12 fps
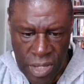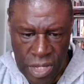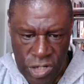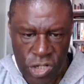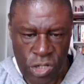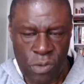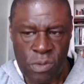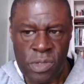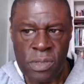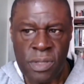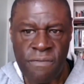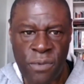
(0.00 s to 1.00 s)

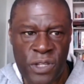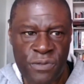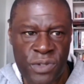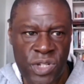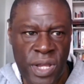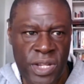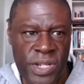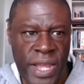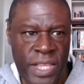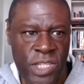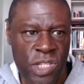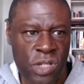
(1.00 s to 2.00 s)
issues that Voice for Change
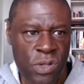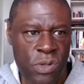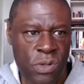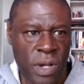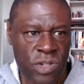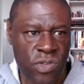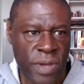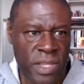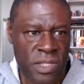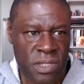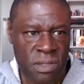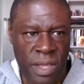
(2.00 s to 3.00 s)
had to
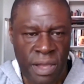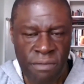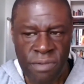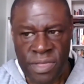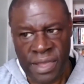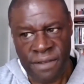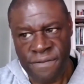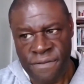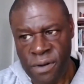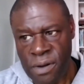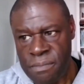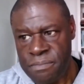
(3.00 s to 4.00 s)
address, everything
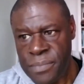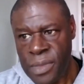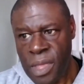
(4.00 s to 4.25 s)
from